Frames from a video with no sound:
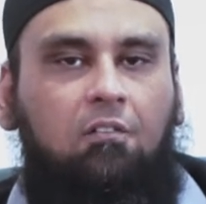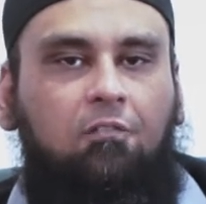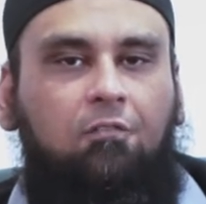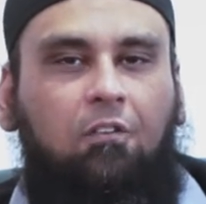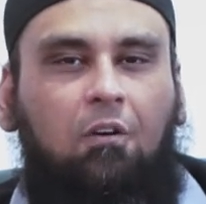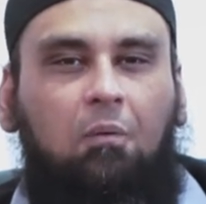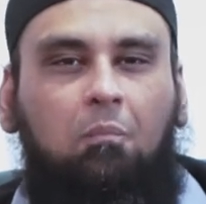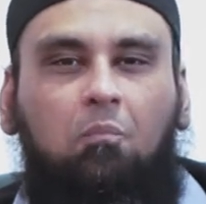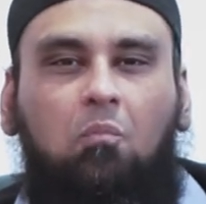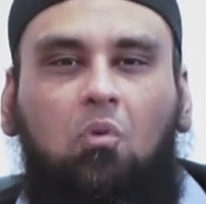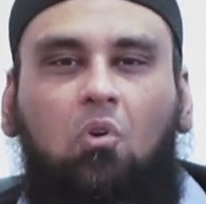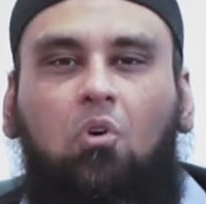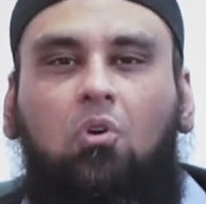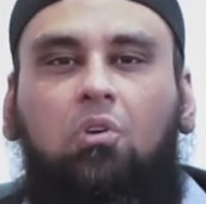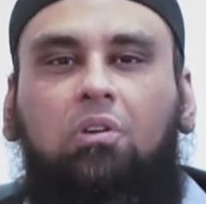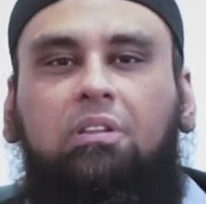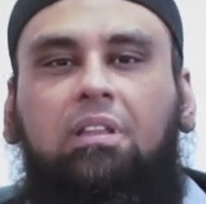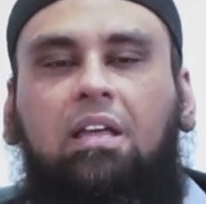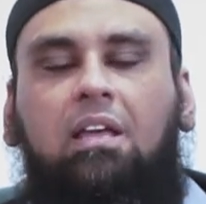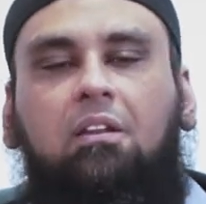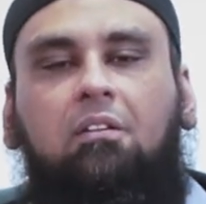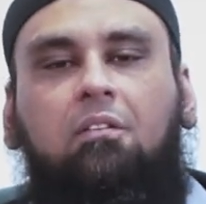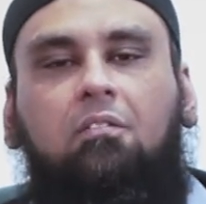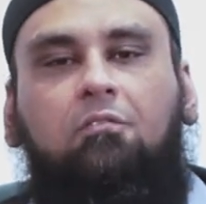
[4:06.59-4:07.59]
for more
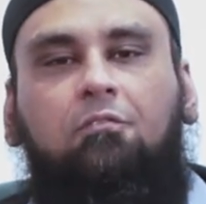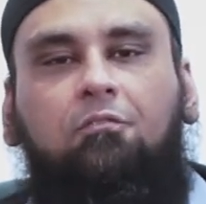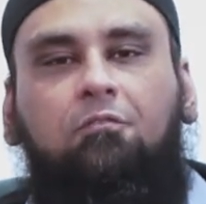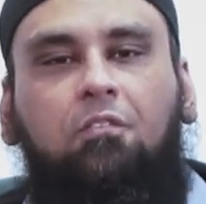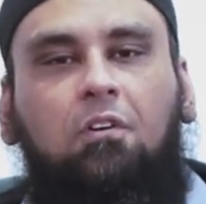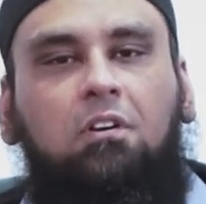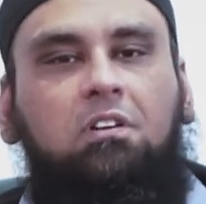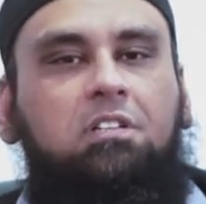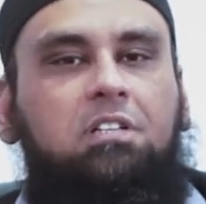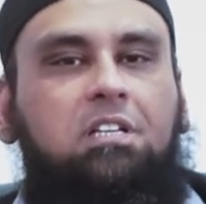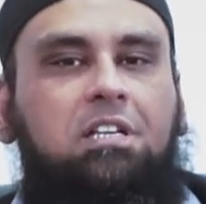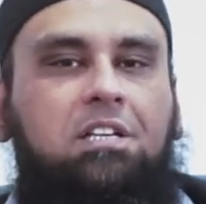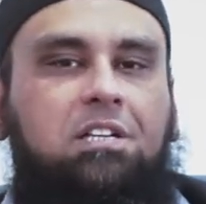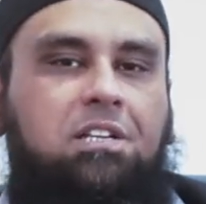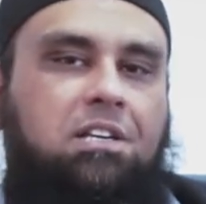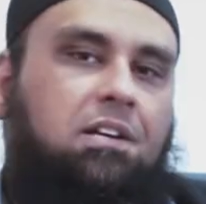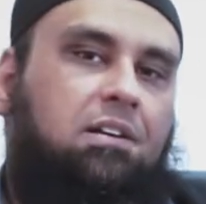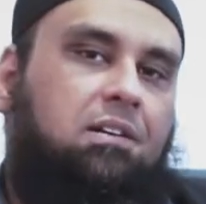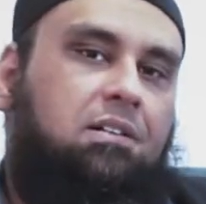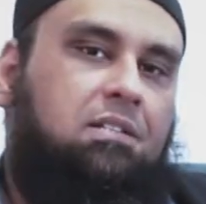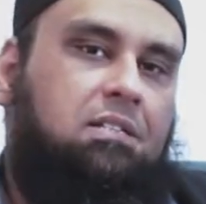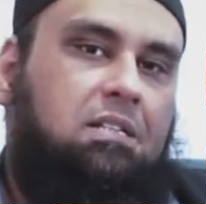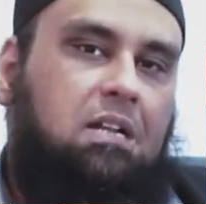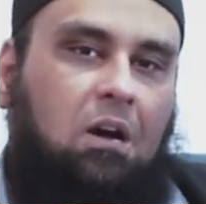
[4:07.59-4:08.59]
than 40
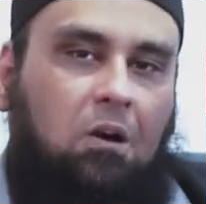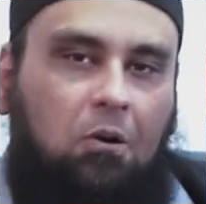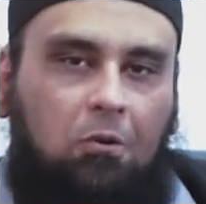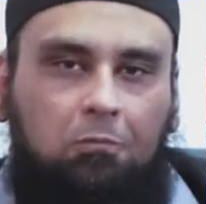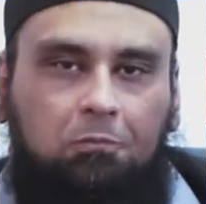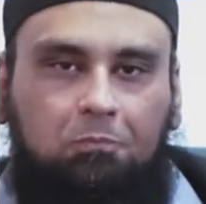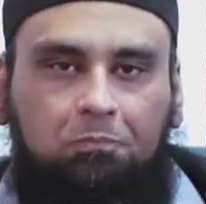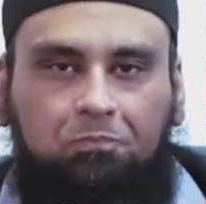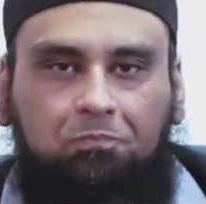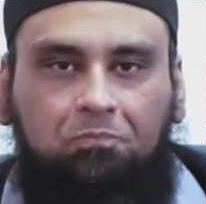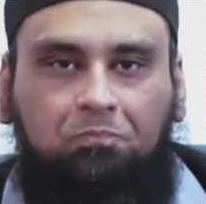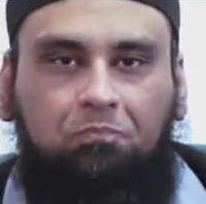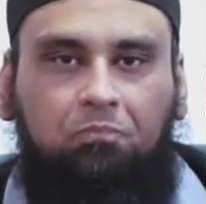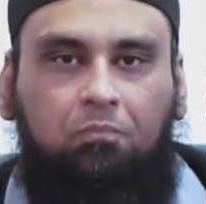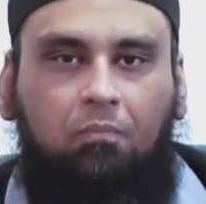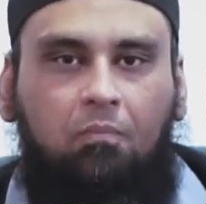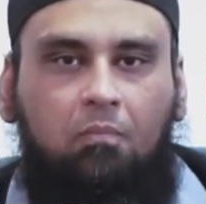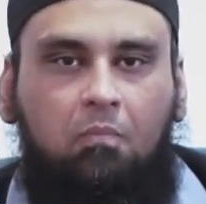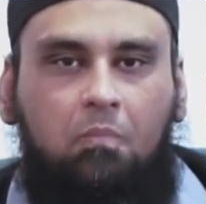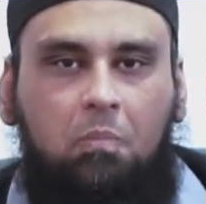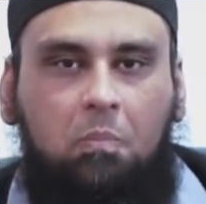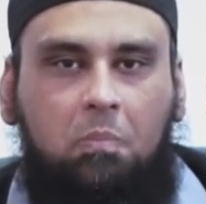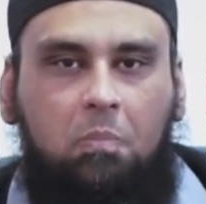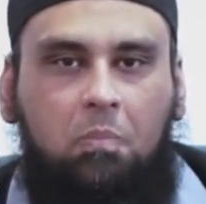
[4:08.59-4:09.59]
years now.
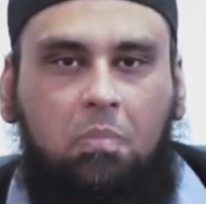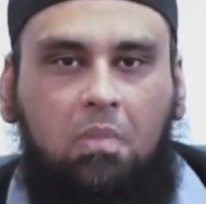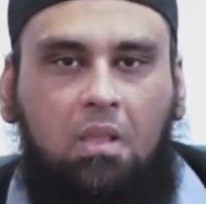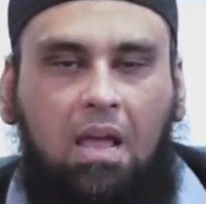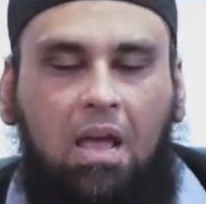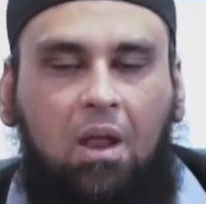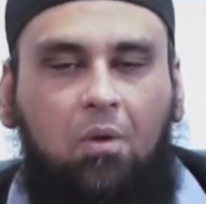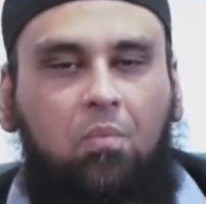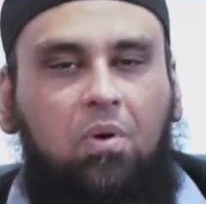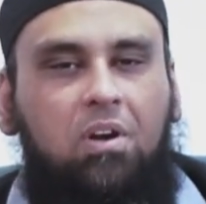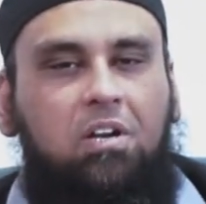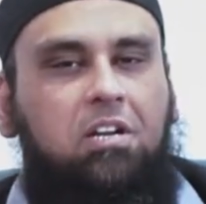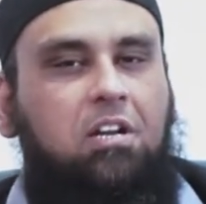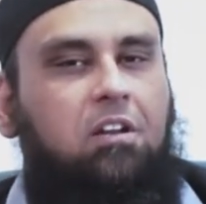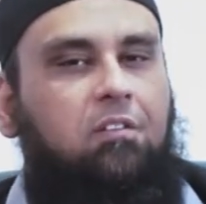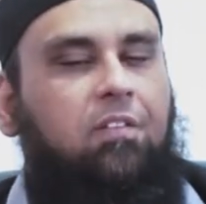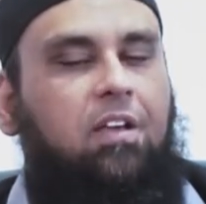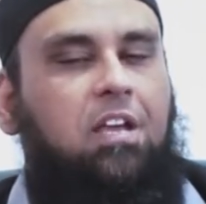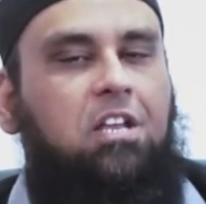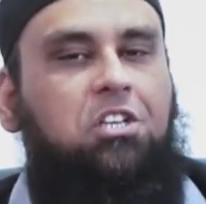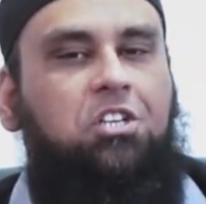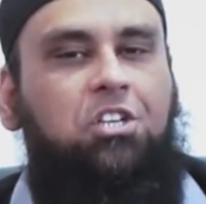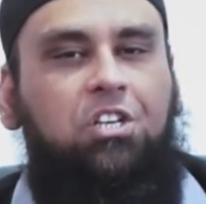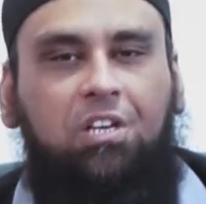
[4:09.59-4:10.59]
And what did
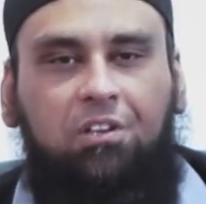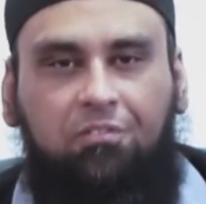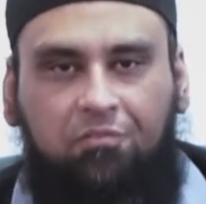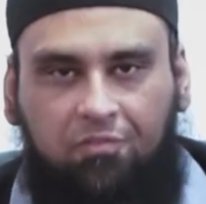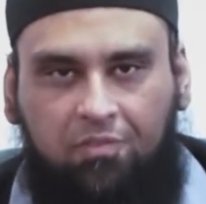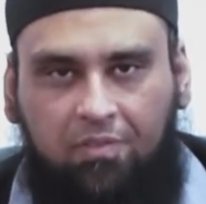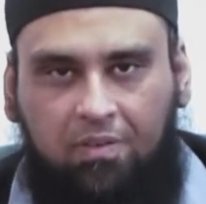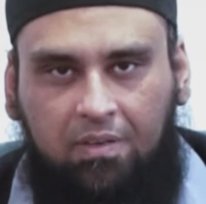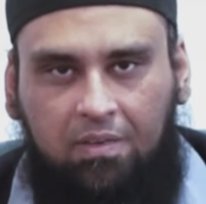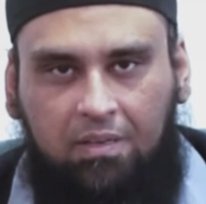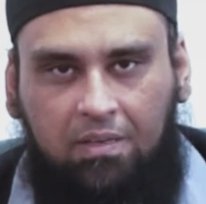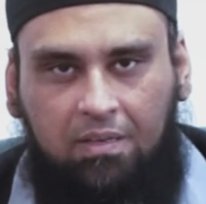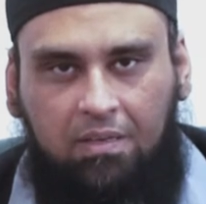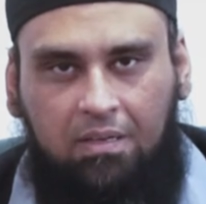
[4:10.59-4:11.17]
we achieve?